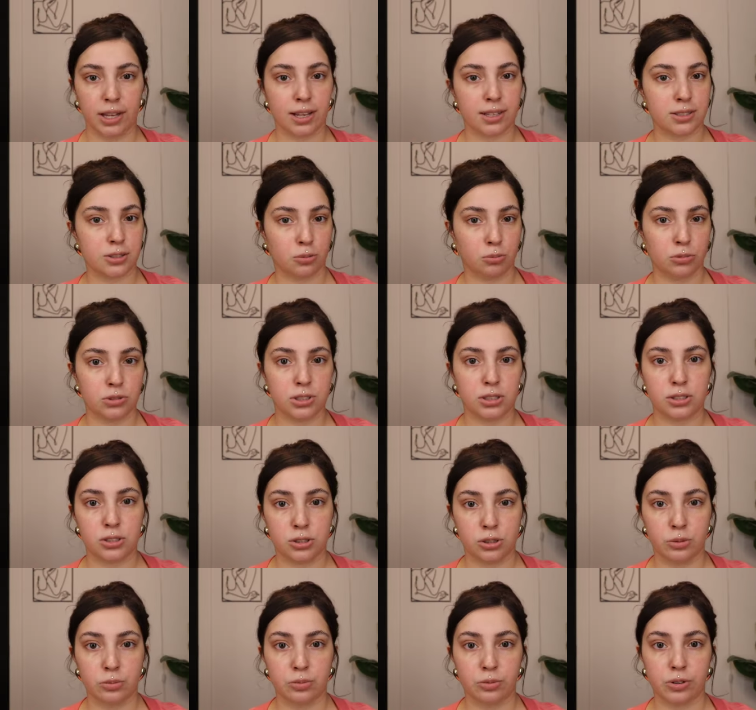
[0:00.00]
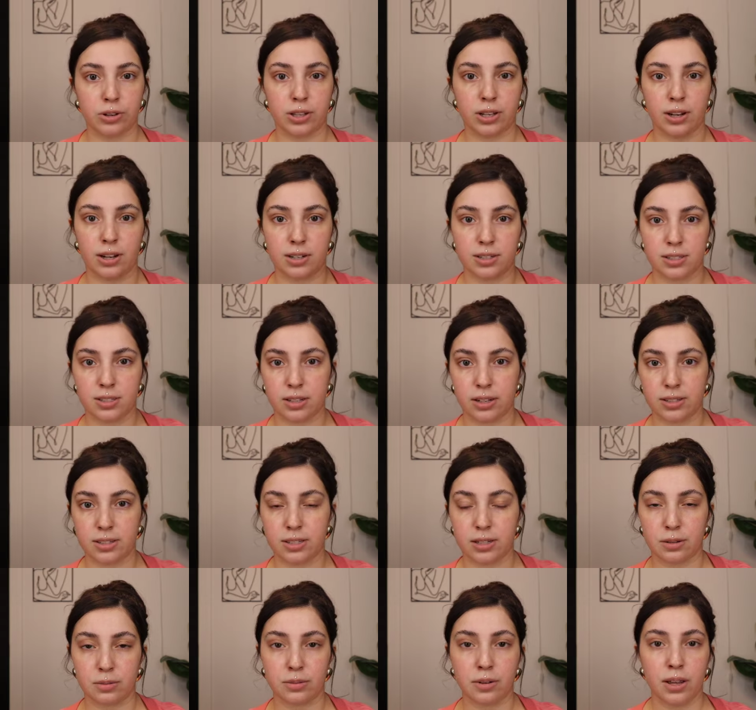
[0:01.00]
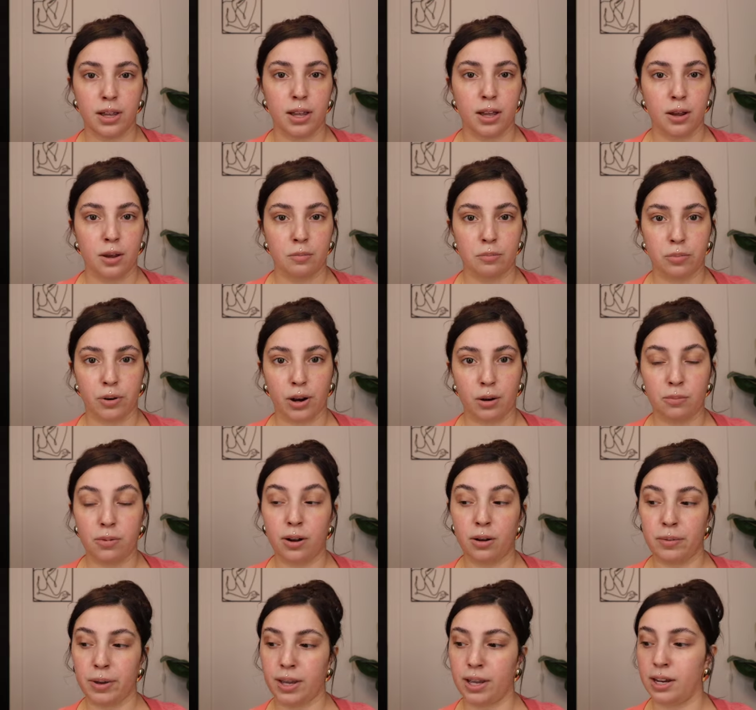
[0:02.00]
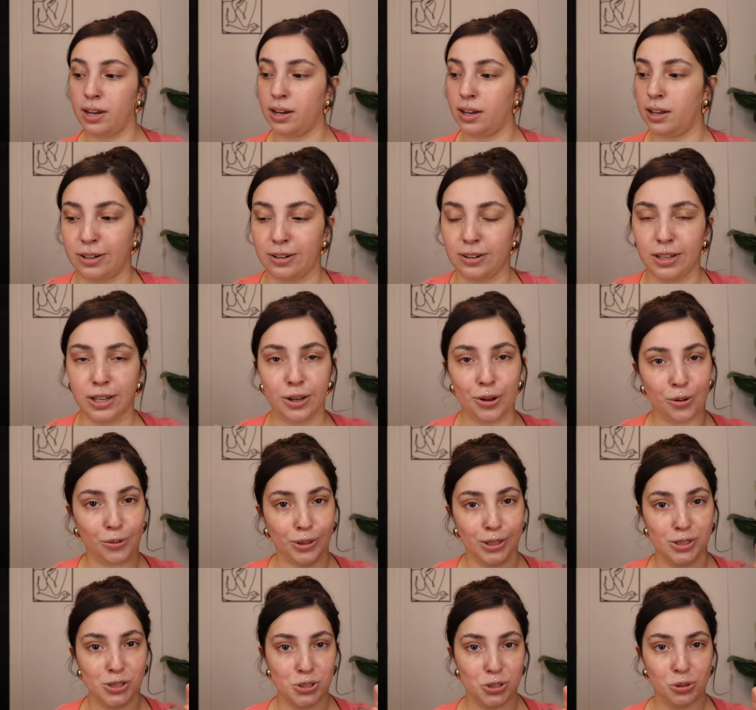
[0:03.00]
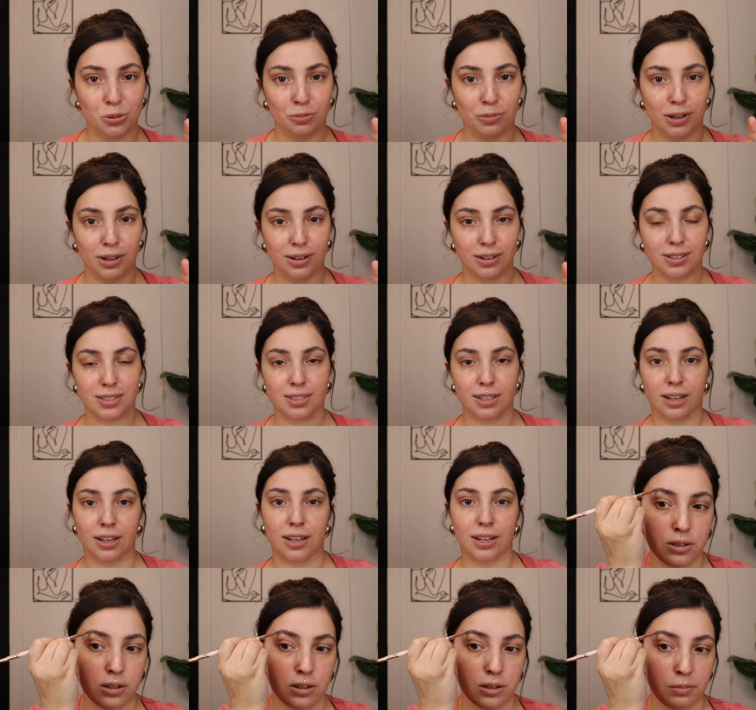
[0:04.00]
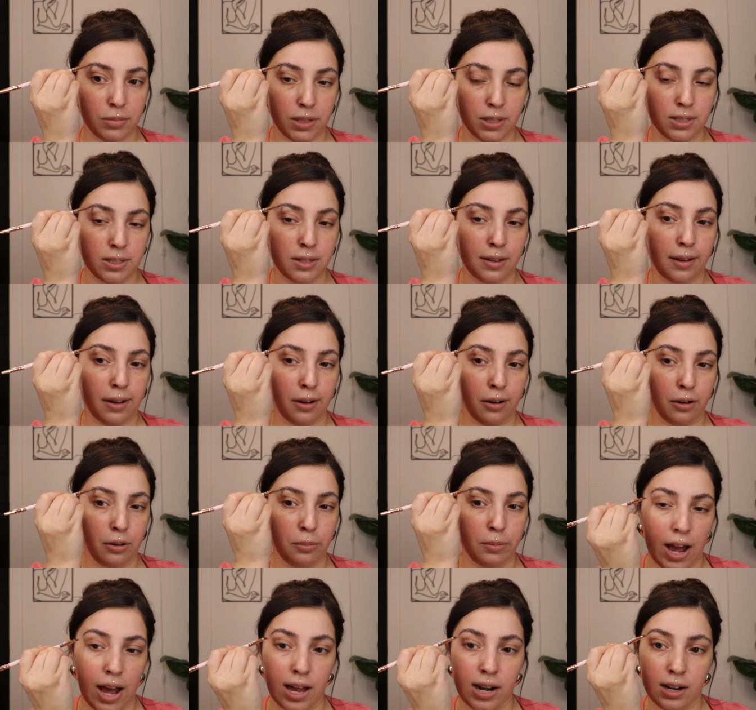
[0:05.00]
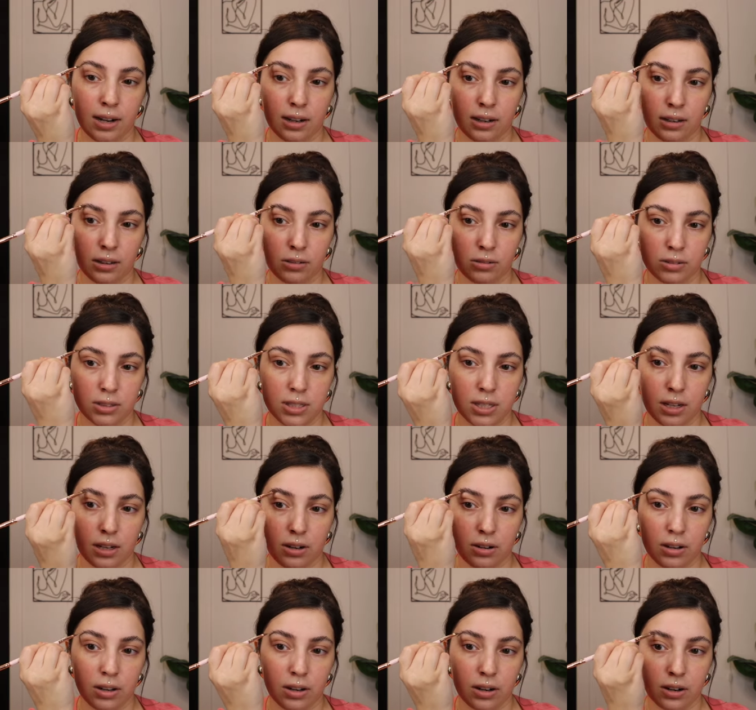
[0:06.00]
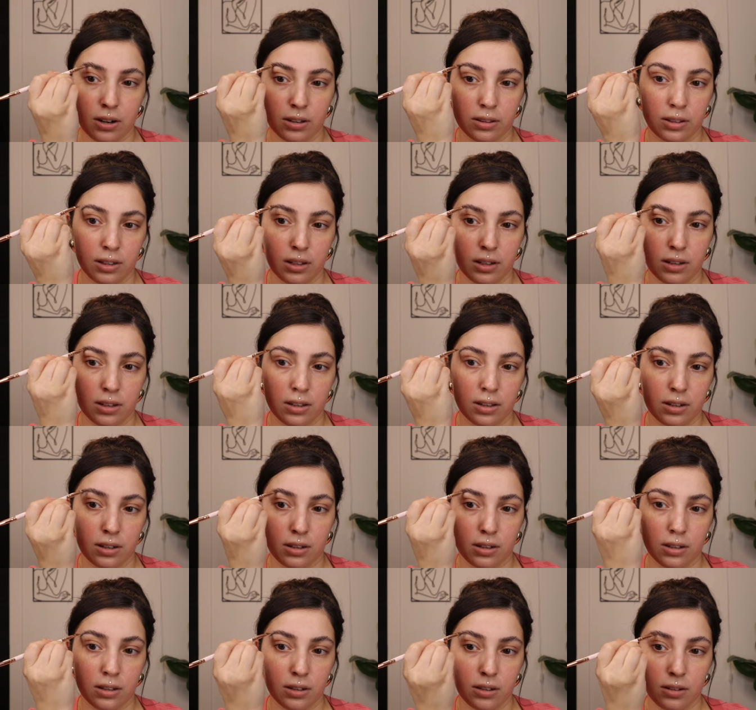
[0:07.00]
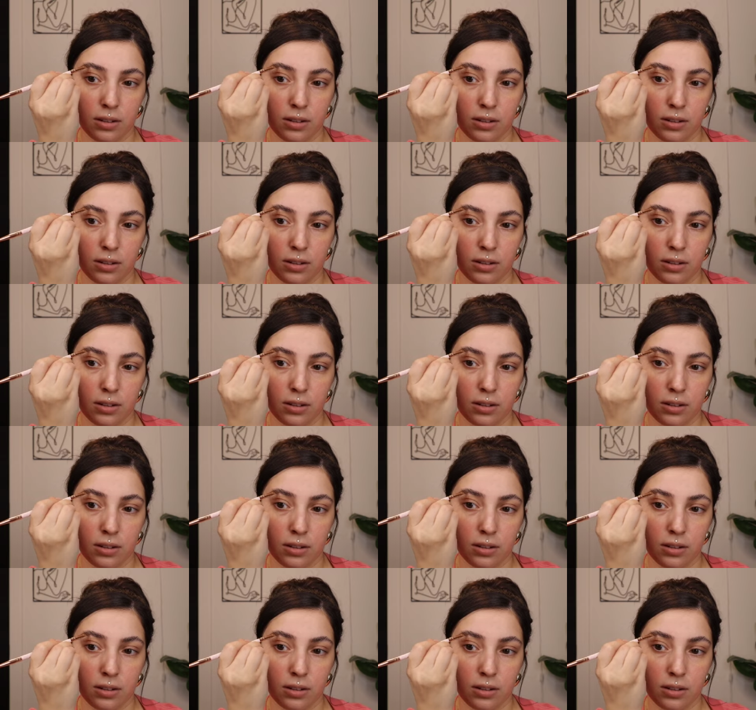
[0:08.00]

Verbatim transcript: like it's almost a dupe for the Anastasia brow pomade. Literally only two bucks. And start on my tail, adding a little tail here at the end.